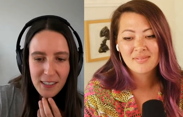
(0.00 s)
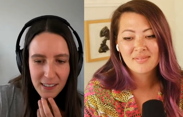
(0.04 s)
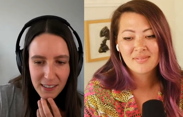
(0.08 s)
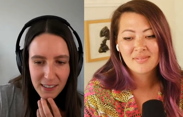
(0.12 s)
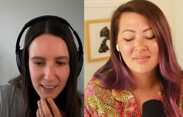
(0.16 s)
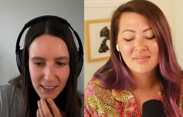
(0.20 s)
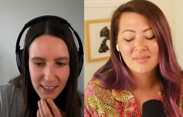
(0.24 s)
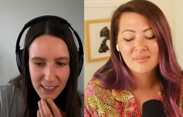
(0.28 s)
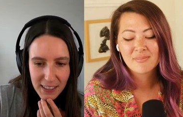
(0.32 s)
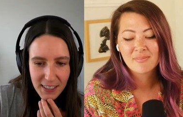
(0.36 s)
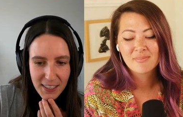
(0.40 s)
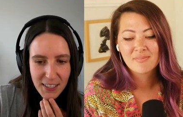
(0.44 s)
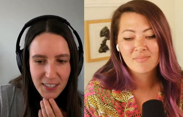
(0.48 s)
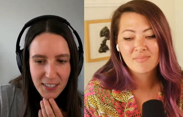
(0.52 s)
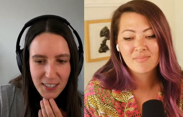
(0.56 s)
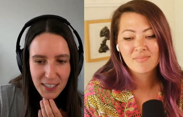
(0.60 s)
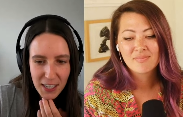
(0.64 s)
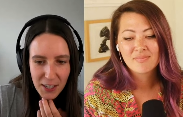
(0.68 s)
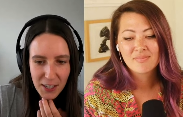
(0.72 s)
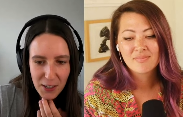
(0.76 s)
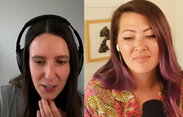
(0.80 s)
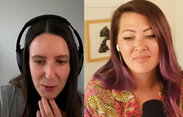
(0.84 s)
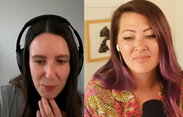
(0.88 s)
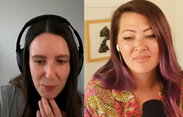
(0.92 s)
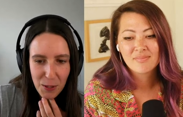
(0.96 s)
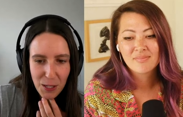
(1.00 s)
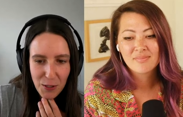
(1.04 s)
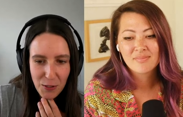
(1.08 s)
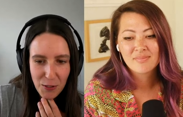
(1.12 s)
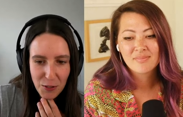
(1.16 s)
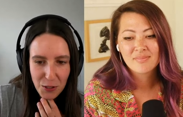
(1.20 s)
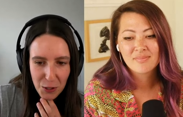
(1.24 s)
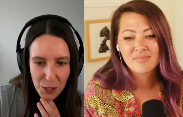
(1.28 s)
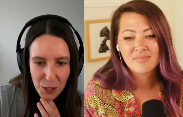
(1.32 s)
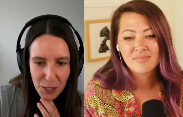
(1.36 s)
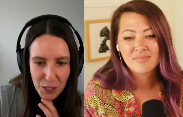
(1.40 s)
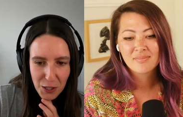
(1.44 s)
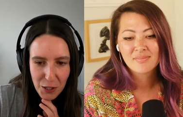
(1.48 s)
Speaker 1: It is scary when you join
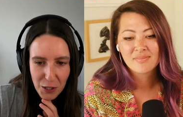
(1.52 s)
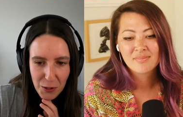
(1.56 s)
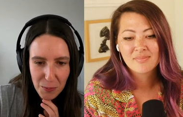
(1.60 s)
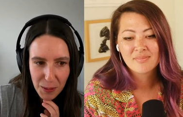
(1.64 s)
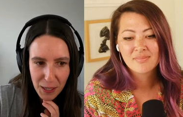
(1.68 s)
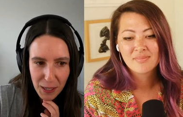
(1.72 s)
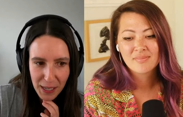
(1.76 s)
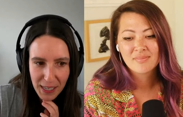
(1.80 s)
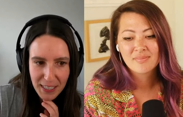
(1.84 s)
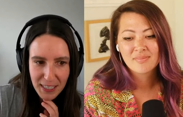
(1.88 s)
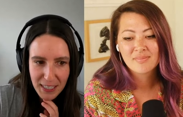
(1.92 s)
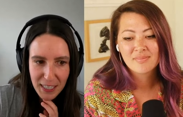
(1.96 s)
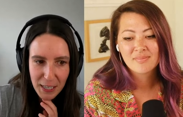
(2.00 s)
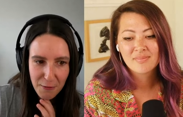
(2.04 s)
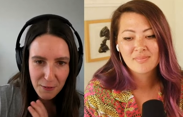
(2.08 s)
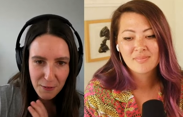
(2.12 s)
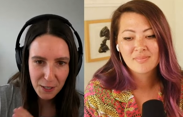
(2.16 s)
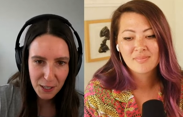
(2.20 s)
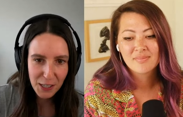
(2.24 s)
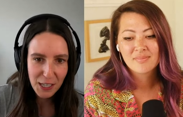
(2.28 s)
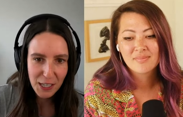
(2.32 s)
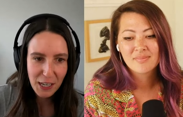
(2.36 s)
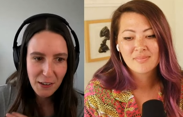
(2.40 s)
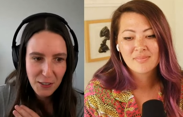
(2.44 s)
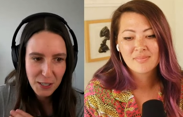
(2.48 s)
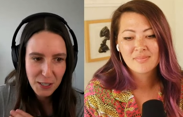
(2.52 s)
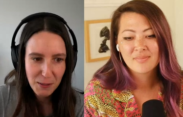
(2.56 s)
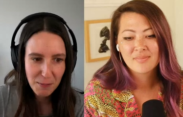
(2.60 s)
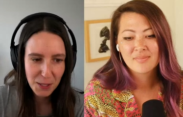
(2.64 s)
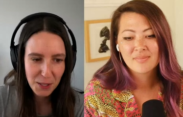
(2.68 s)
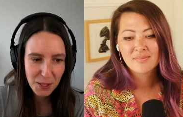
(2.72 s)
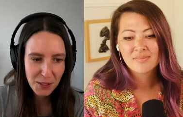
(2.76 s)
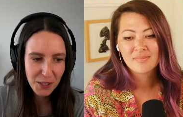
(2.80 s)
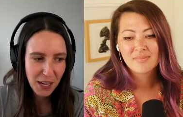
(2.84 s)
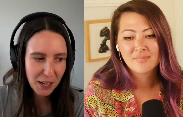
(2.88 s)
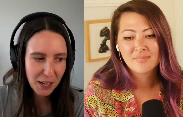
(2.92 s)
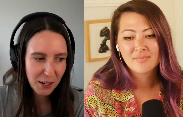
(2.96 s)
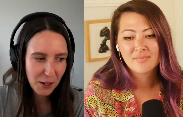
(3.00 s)
a new place. I feel you have to build
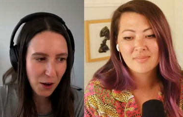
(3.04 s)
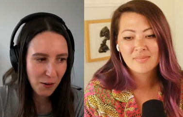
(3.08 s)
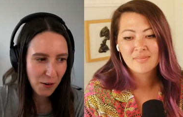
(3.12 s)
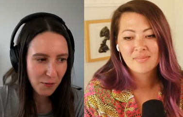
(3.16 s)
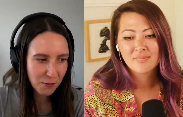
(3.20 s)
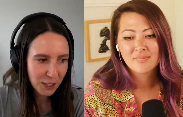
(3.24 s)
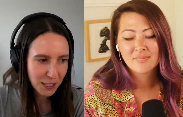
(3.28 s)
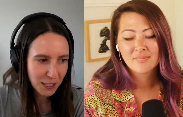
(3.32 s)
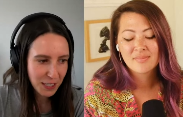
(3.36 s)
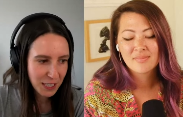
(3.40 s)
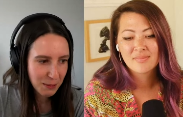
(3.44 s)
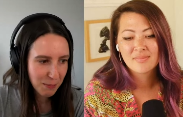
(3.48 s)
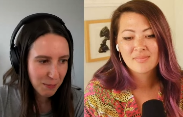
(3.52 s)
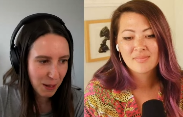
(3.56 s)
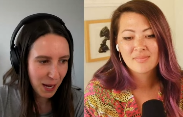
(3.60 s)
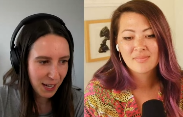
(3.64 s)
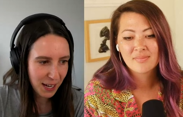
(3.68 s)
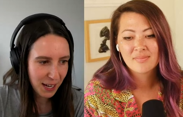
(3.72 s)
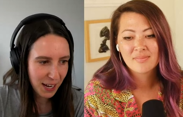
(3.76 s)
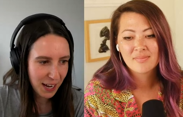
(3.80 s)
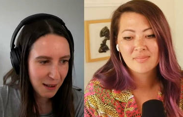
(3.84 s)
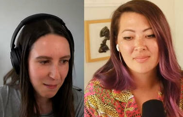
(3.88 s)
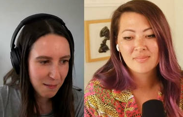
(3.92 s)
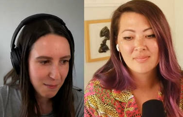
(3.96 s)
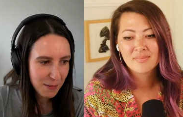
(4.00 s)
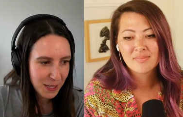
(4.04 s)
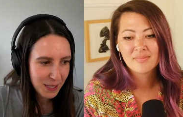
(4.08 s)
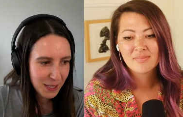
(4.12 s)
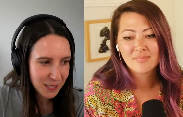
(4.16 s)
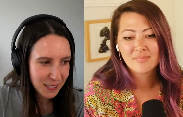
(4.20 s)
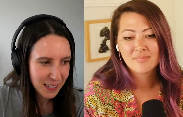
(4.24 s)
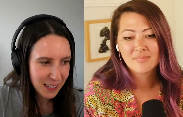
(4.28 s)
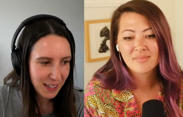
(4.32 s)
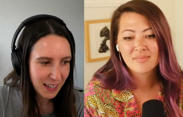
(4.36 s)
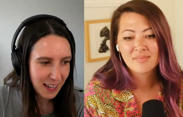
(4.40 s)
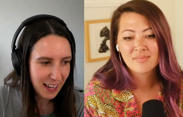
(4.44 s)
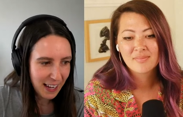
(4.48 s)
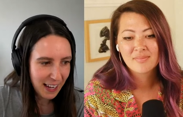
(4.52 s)
that confidence back up.
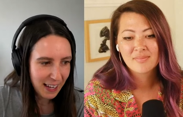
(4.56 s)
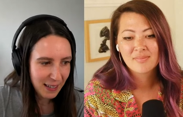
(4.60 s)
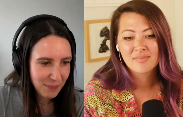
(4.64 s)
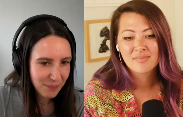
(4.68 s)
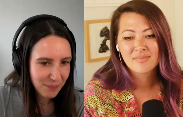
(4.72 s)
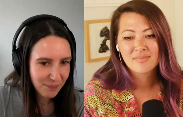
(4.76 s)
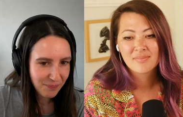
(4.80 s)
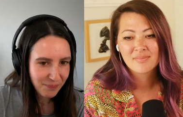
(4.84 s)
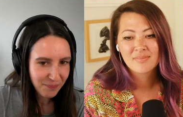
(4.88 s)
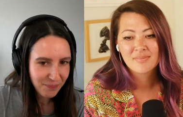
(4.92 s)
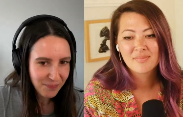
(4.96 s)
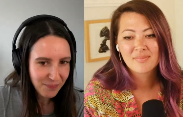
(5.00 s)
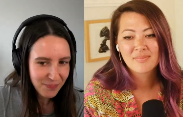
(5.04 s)
Um,